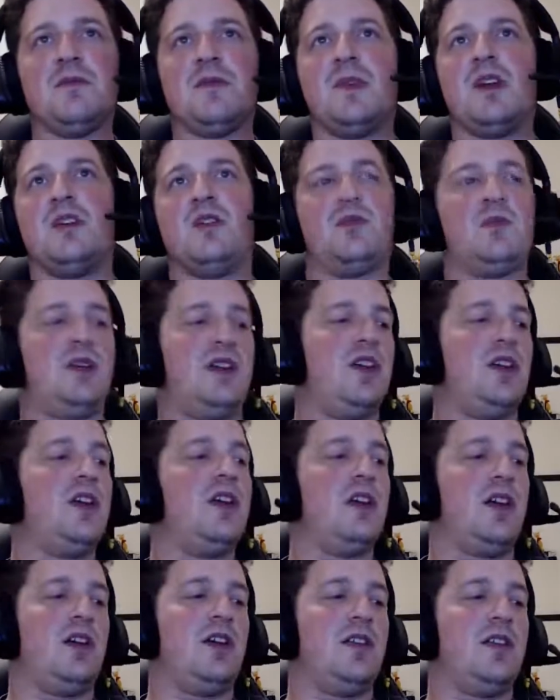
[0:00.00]
it'll be,
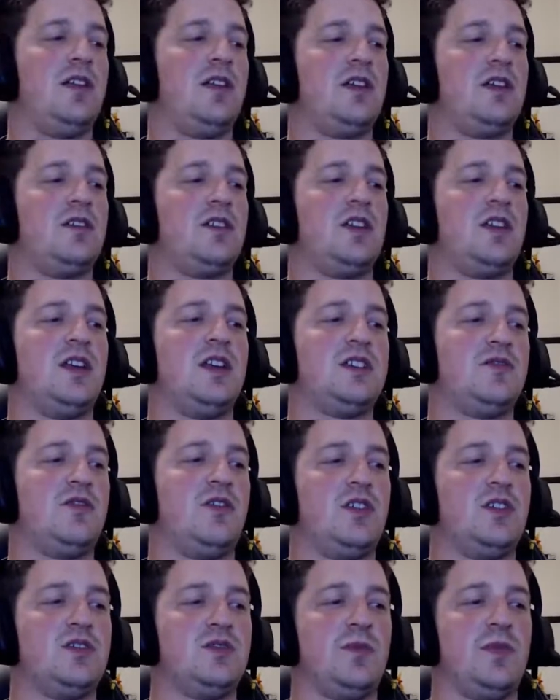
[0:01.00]
yeah, I think the next
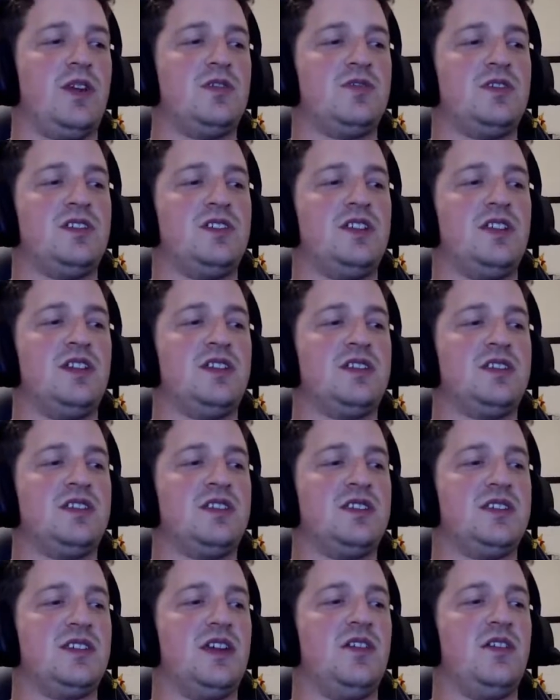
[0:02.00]
few years will be interesting just
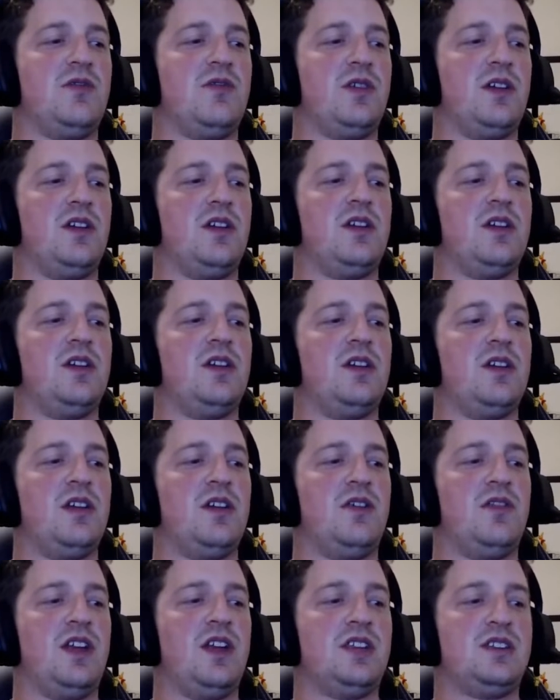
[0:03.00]
to see if it
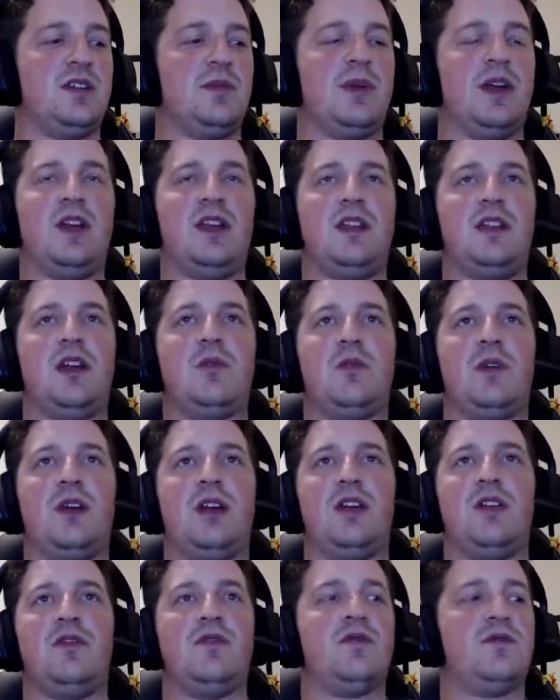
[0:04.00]
ends up heading that
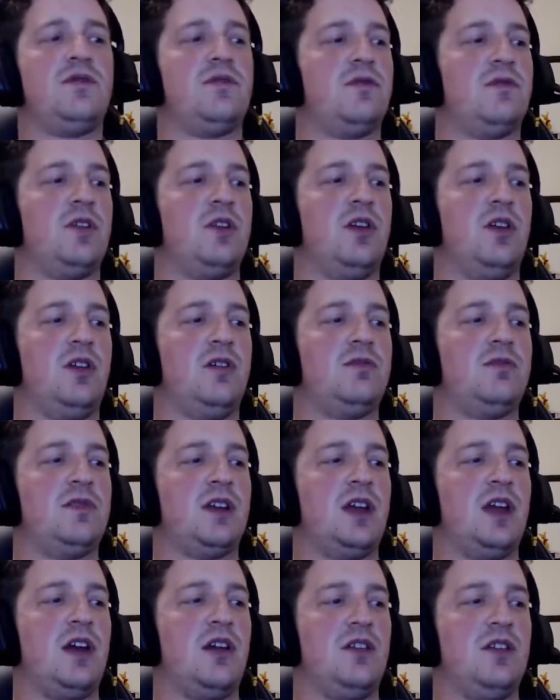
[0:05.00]
way, if, you know, the
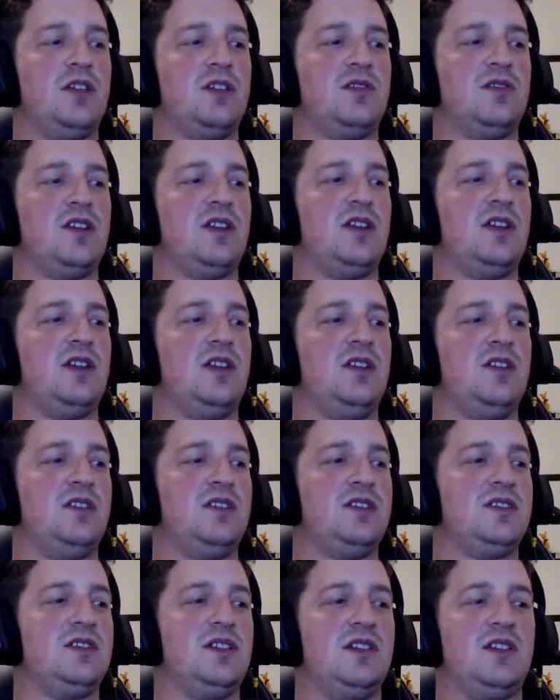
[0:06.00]
car industry
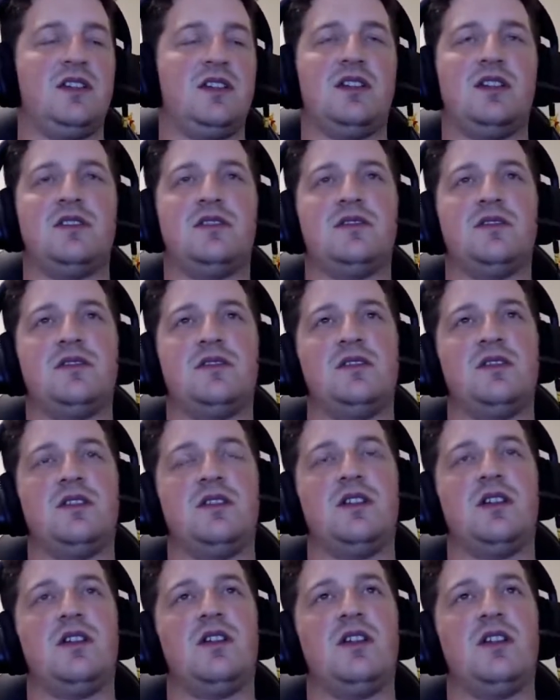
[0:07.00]
continues to
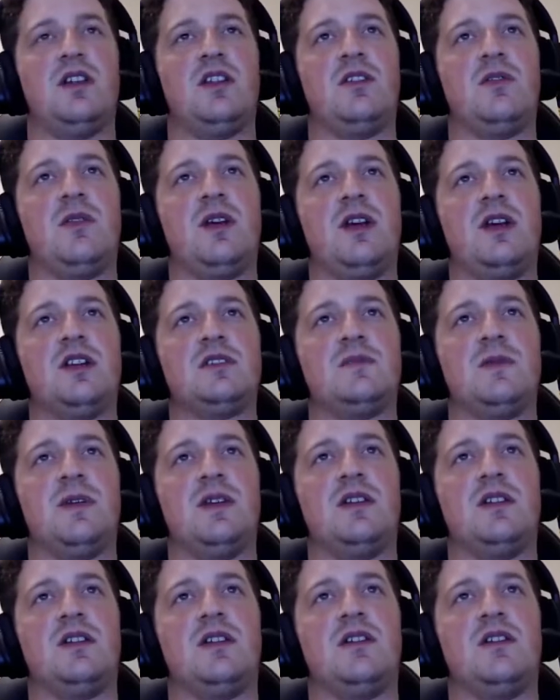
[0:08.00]
decline in the way it's
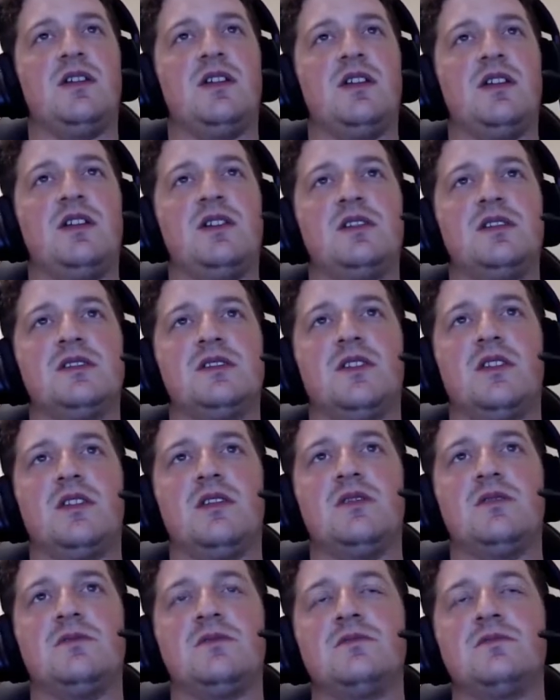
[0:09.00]
been declining.
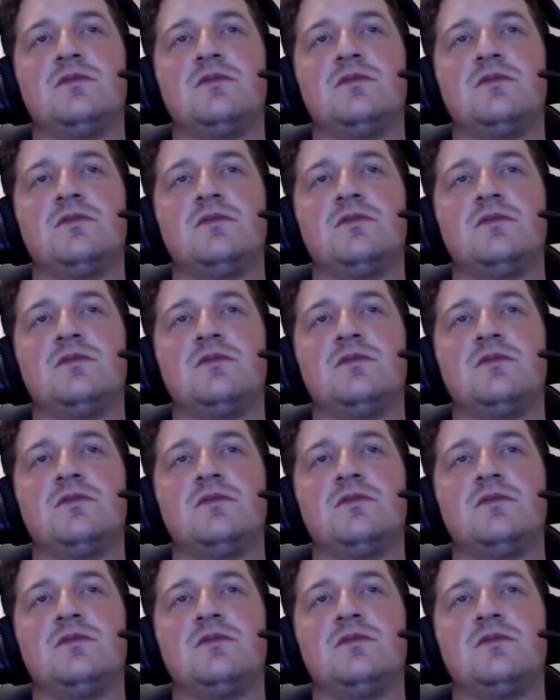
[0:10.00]
So